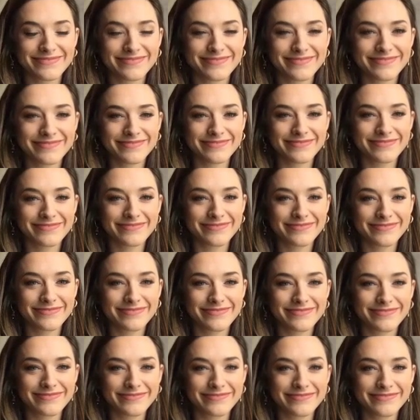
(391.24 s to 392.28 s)

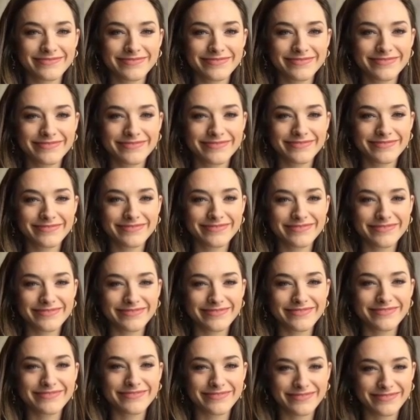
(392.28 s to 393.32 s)

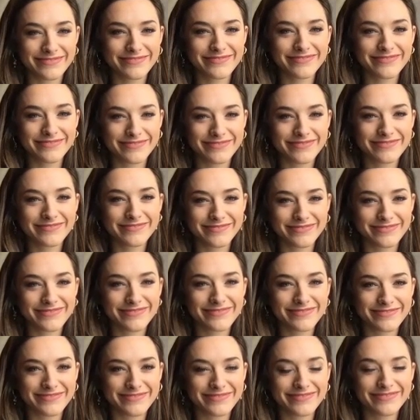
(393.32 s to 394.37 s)

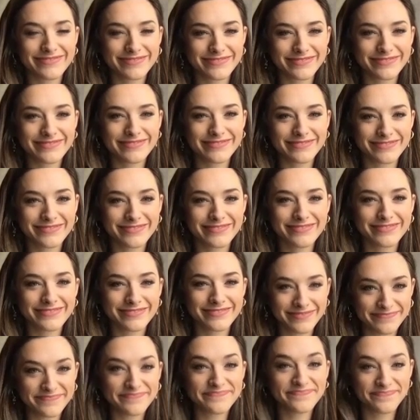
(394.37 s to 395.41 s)
The person shown says nothing.